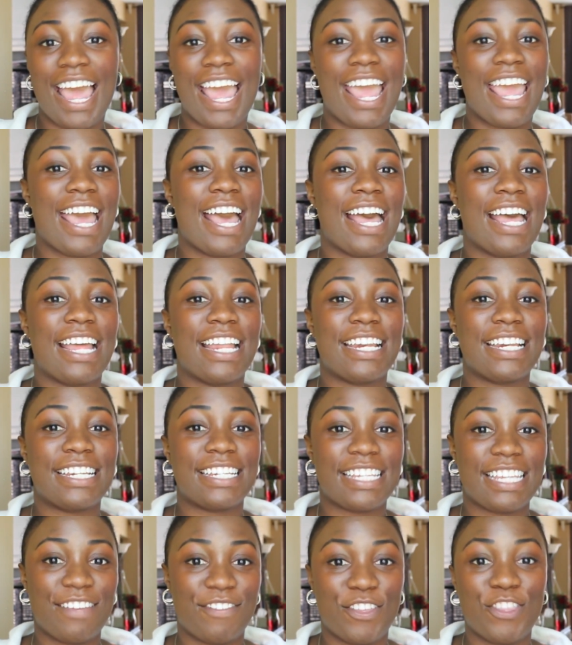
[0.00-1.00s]

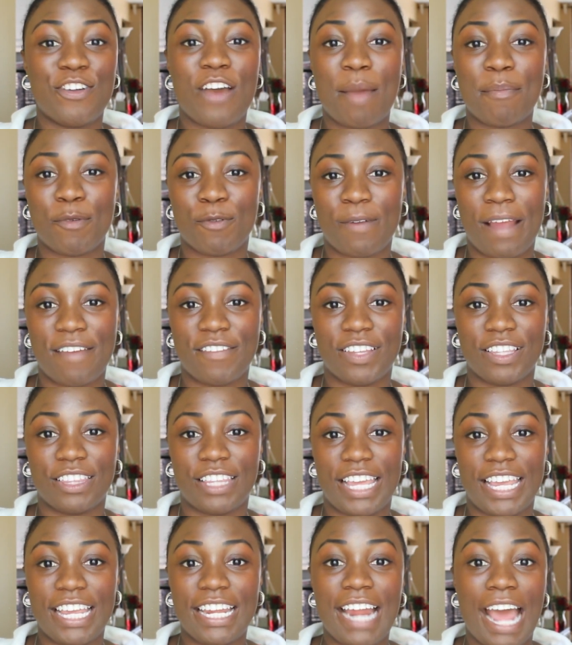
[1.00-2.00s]
And even though I'm
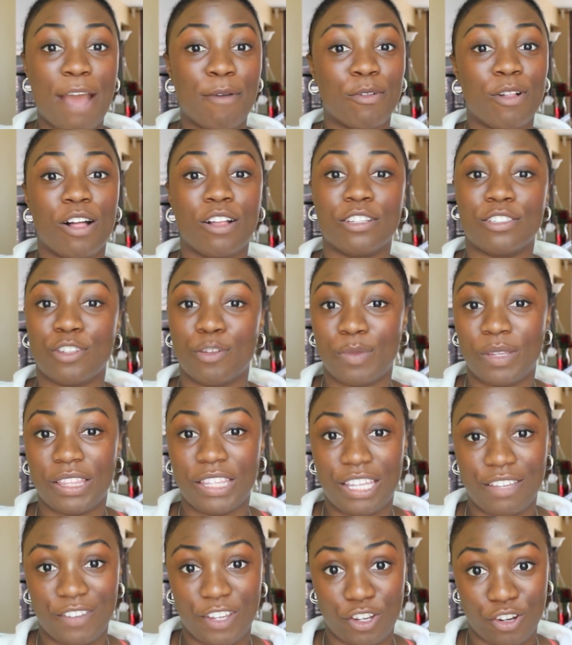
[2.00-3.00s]
arriving late, I will also be
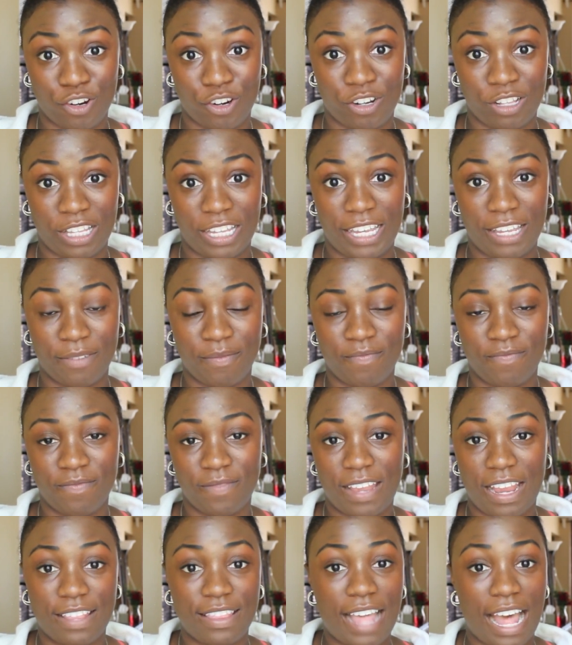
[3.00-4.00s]
leaving early.
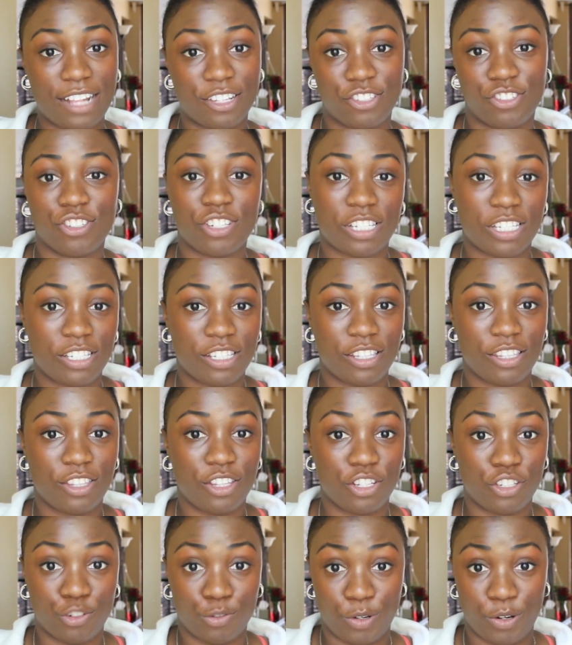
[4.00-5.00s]
And that's
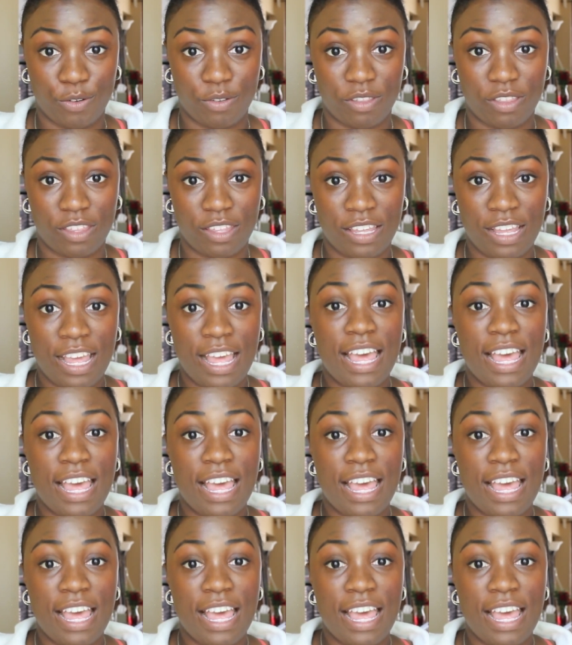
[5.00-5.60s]
just the truth.